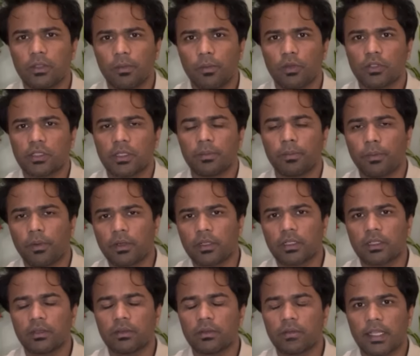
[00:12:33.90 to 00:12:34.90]
The most
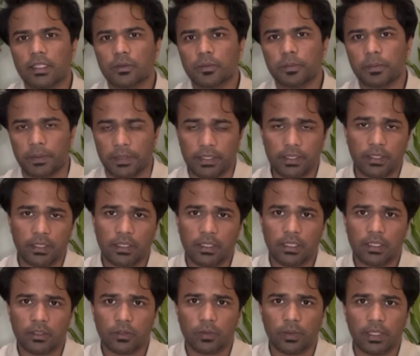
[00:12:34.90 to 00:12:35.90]
important aspect
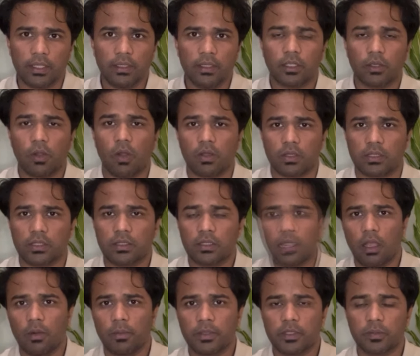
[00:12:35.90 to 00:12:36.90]
as well, the cost,
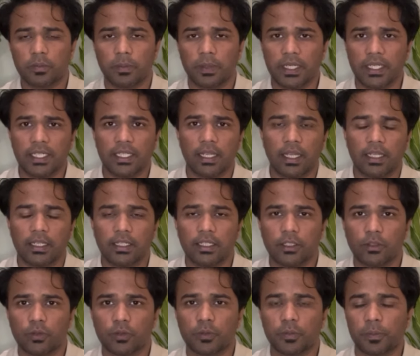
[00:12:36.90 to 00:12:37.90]
how much money I need
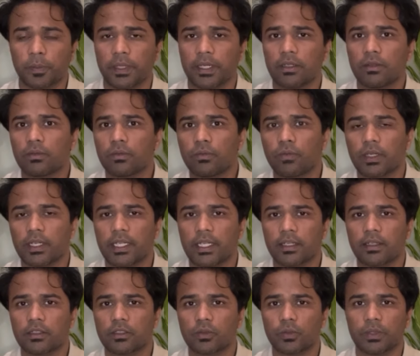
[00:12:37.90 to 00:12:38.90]
to spend for getting
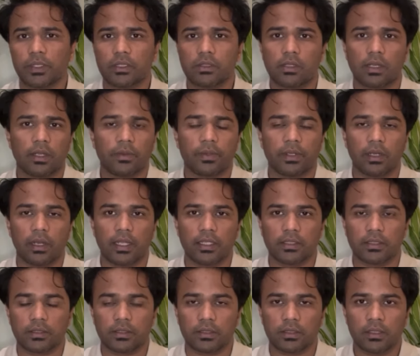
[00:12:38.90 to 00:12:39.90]
a Swedish driving
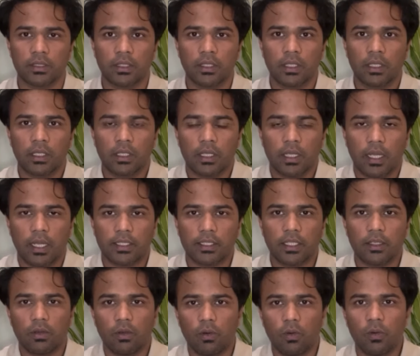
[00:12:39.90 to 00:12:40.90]
license. I
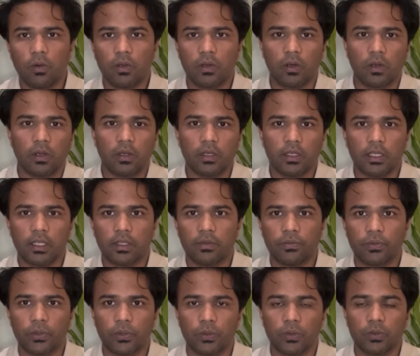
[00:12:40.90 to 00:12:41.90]
think overall, if
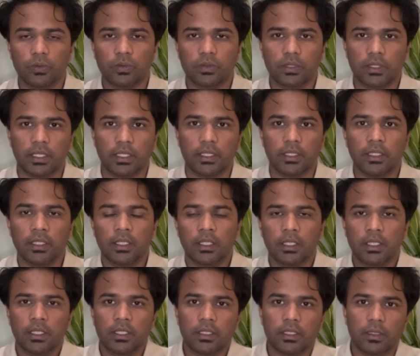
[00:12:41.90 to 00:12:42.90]
you see,
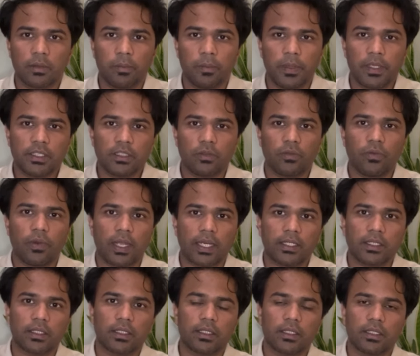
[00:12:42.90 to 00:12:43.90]
the major
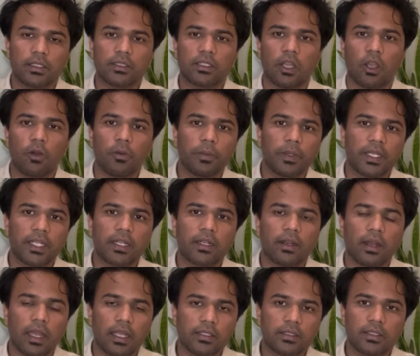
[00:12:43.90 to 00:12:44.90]
factor is how many
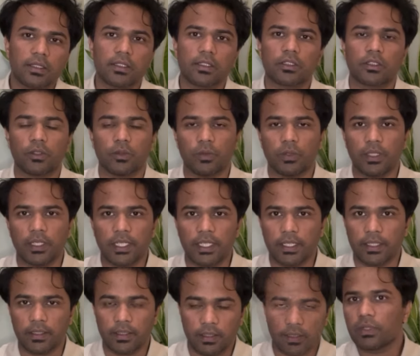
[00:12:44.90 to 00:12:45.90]
classes you
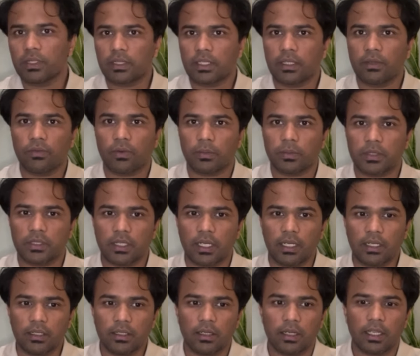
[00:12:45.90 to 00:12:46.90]
need. Everything from the
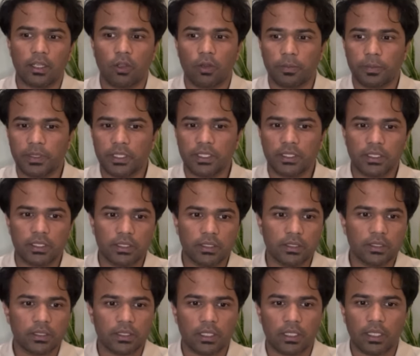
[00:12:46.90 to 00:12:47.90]
start, like
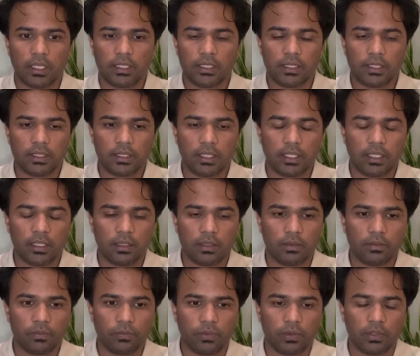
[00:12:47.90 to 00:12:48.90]
opticians, I think
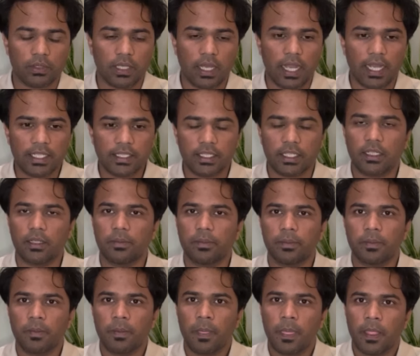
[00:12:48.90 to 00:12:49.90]
for the eye checkup,
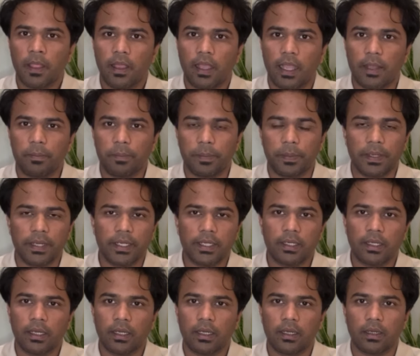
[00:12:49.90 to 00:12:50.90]
I paid
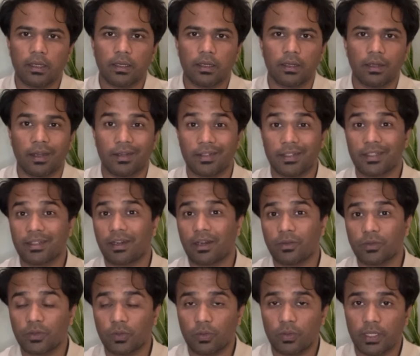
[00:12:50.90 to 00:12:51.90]
100
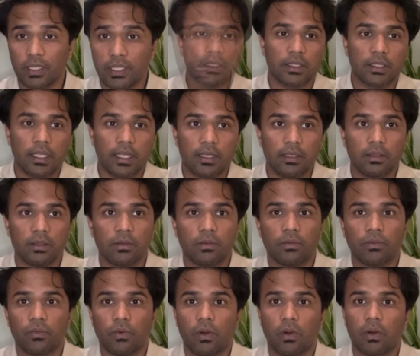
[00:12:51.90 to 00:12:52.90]
crowns only. Then
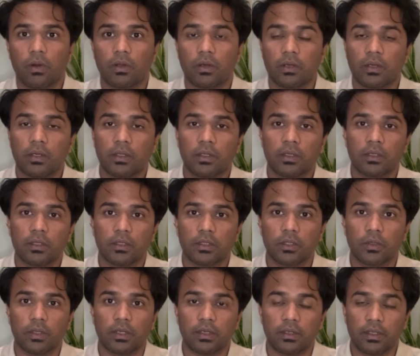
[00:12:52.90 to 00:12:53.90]
for
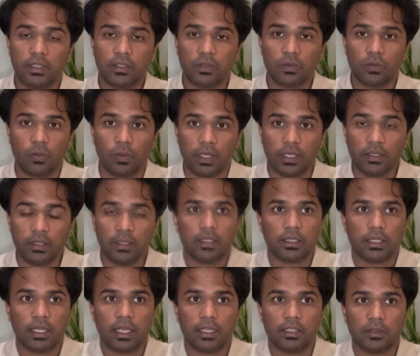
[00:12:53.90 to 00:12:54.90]
your risk one, I
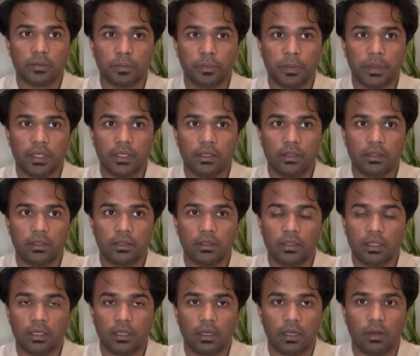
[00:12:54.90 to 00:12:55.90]
think I spent
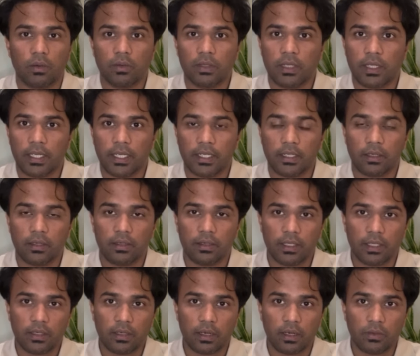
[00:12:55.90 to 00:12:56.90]
around
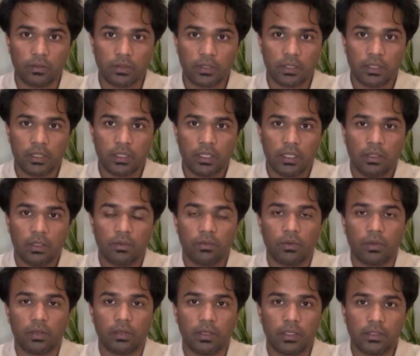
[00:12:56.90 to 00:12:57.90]
800 crowns.
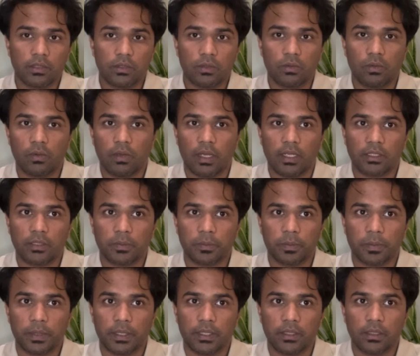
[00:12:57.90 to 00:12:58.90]
For risk 2, I
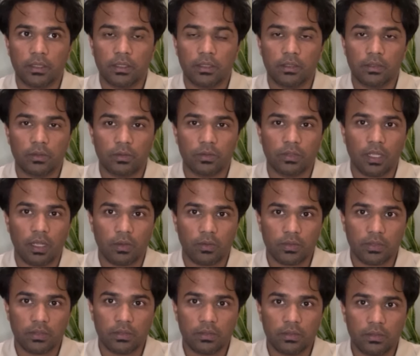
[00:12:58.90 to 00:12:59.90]
spent
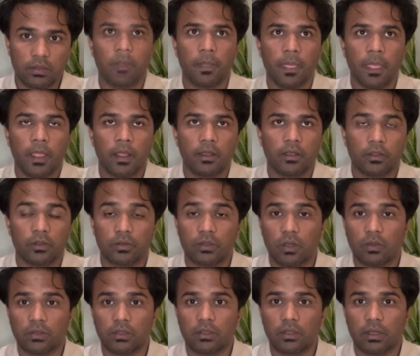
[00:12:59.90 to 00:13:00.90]
2000
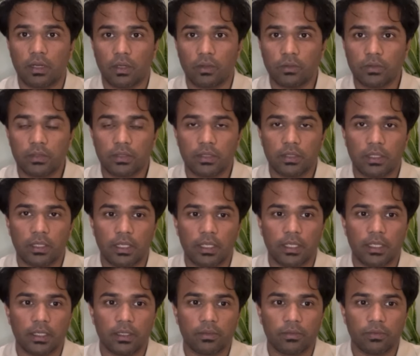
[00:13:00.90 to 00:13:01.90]
crowns,
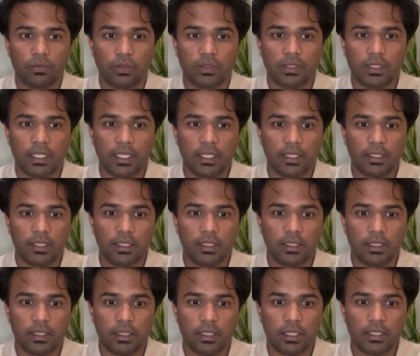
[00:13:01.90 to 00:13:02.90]
and for
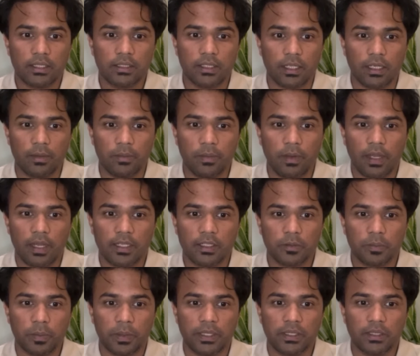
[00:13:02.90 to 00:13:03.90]
theory exam, I
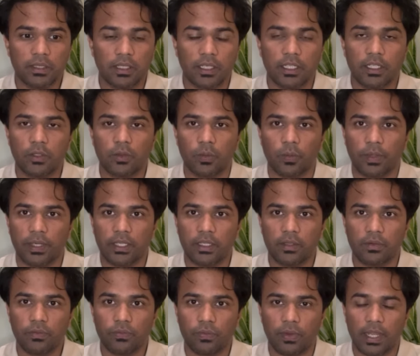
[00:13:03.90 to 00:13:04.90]
spent
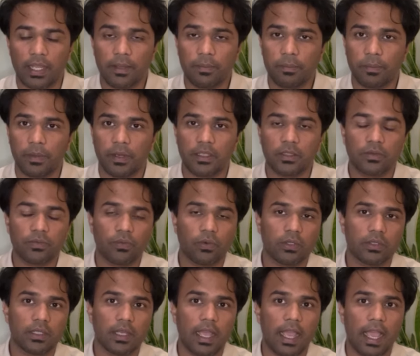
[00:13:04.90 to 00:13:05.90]
325, plus for the